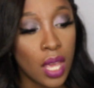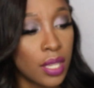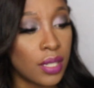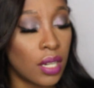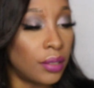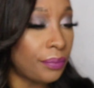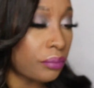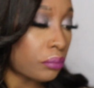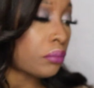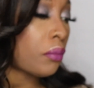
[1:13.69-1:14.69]
So
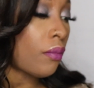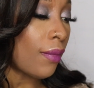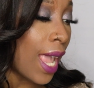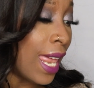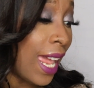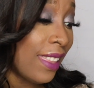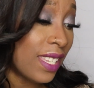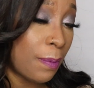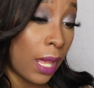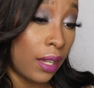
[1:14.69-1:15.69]
I like
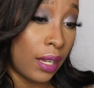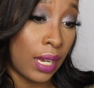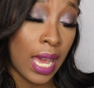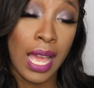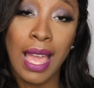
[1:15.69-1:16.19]
this palette a lot.